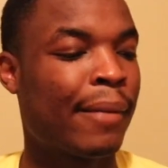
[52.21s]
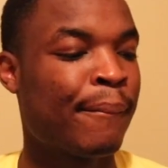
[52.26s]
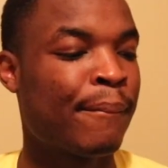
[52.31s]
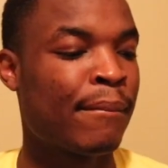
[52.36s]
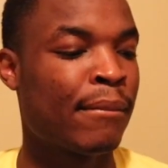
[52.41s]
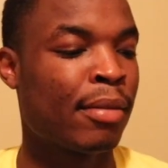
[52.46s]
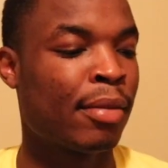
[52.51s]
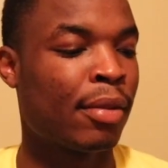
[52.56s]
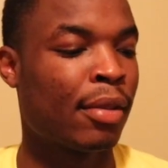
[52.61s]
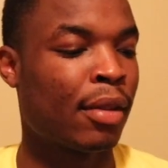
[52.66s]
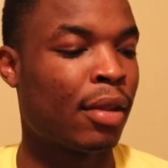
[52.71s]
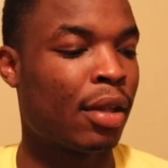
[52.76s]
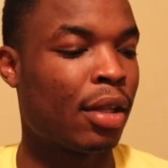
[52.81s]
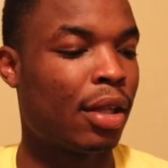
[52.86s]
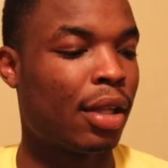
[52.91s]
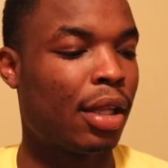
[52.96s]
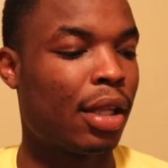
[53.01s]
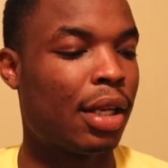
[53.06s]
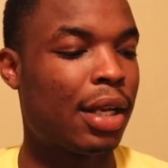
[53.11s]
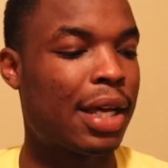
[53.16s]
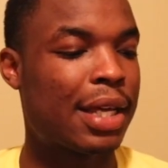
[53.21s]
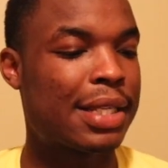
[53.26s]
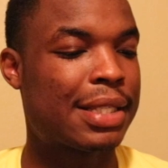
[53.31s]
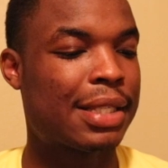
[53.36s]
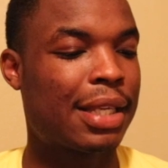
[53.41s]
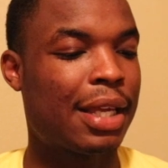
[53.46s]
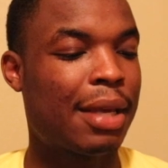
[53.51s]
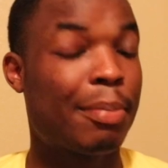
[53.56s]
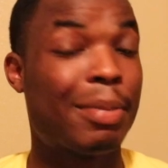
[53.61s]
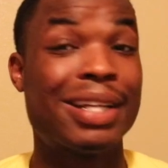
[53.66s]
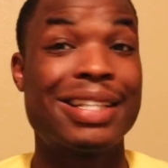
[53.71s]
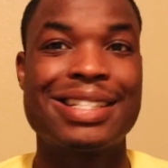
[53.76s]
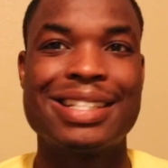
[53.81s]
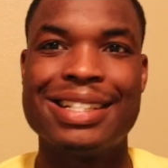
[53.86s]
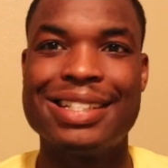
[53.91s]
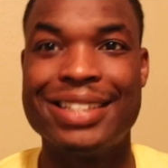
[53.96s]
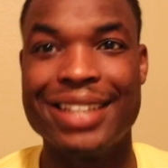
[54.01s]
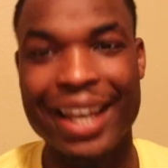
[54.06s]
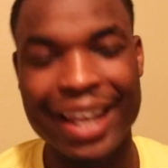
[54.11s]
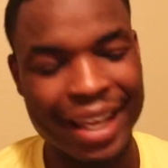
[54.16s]
you know what I'm saying? But
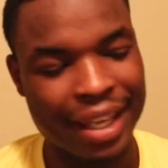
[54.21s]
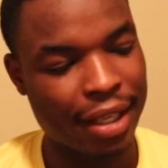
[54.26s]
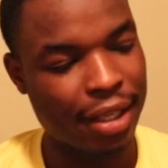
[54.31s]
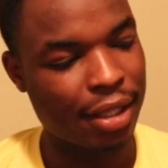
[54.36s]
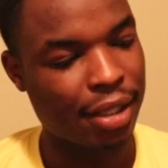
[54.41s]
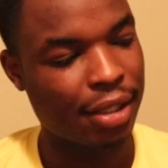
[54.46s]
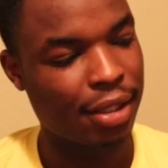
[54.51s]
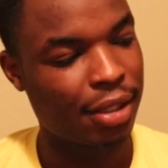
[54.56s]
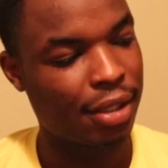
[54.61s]
today,